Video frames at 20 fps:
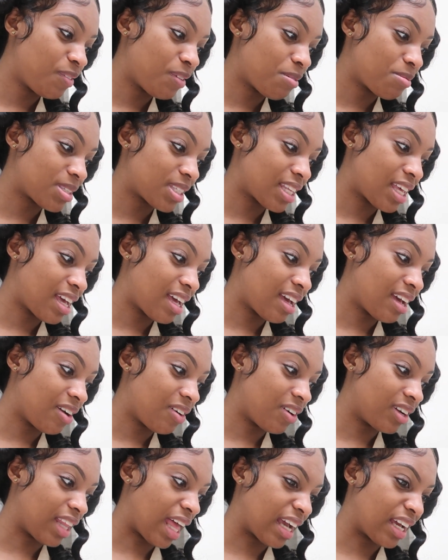I'm saying?
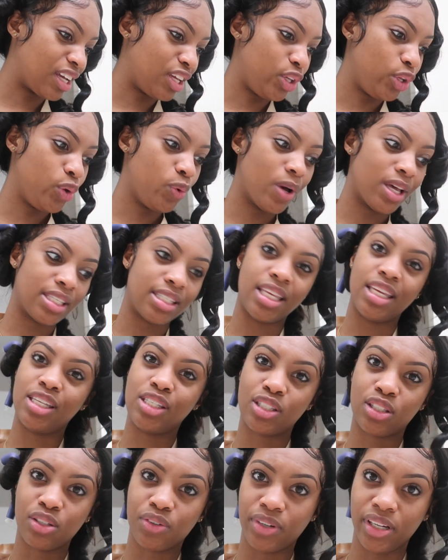Or a US
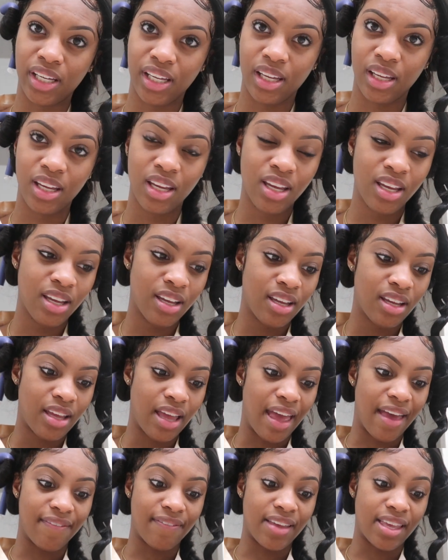history
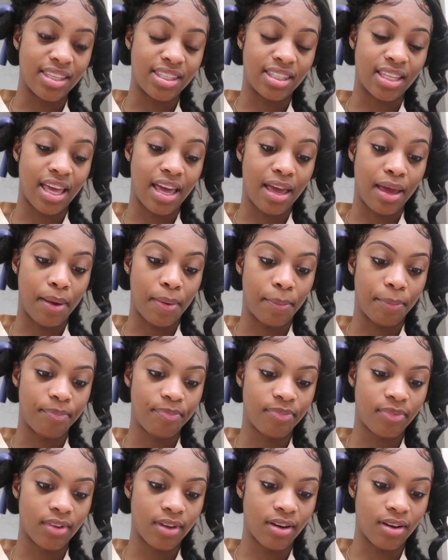FSA.
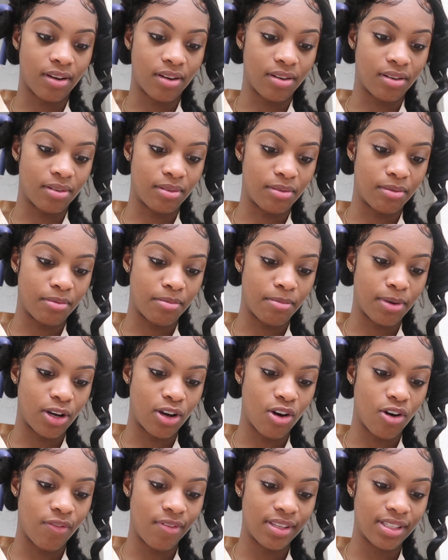But
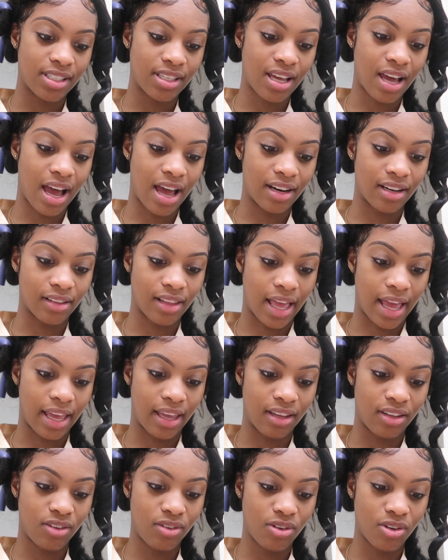COVID's kind of
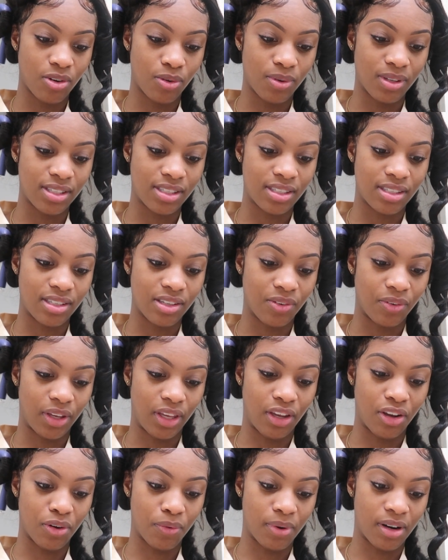it's still
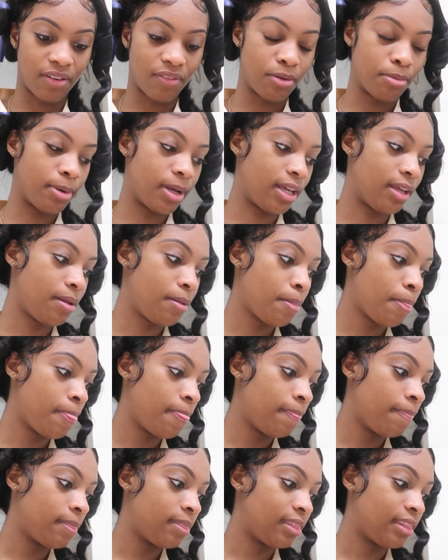here, whatever, but
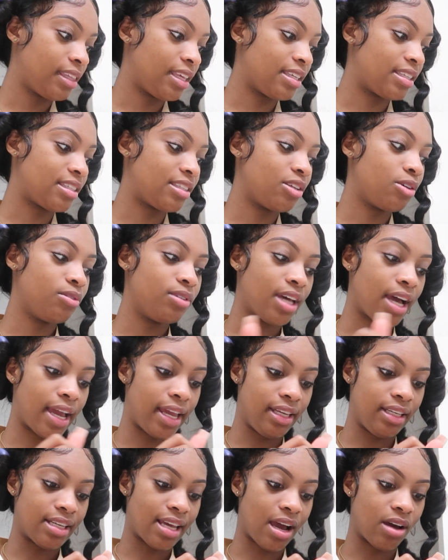it's still
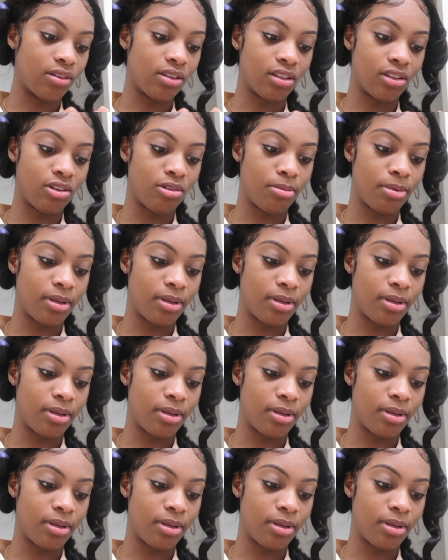dying down a little